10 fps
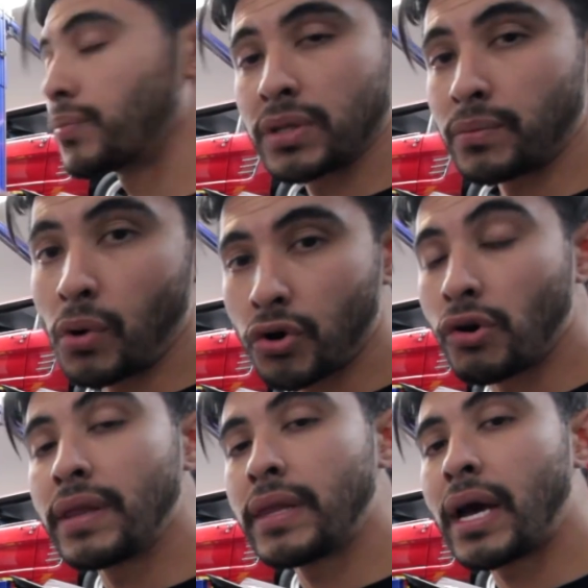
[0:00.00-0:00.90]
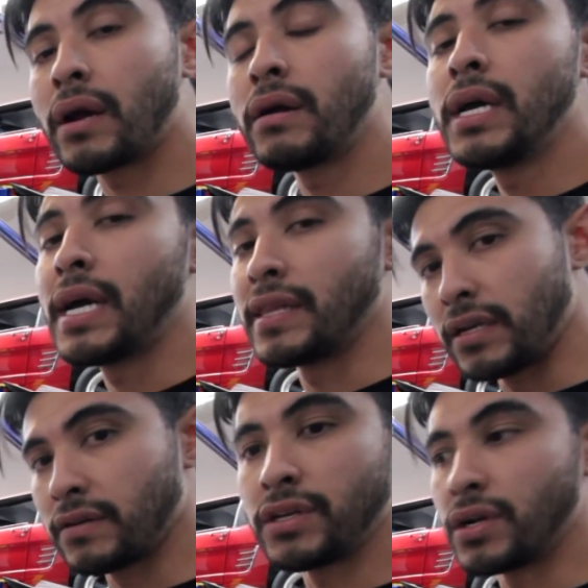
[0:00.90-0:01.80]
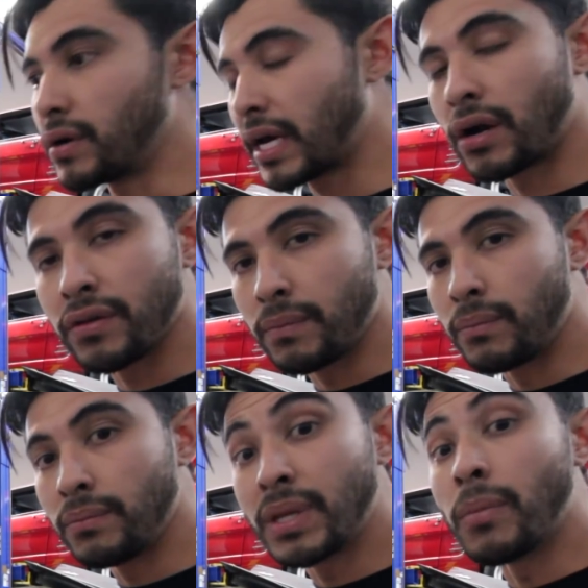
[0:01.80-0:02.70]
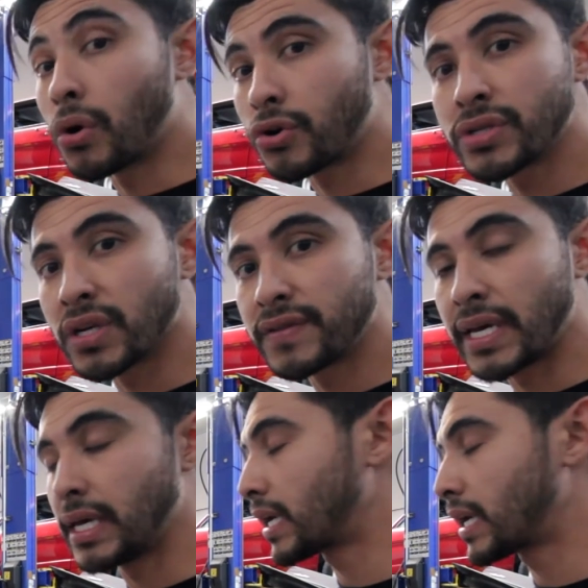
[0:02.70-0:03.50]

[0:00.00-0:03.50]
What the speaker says: to put the motor in there, and then get all the motor stuff taken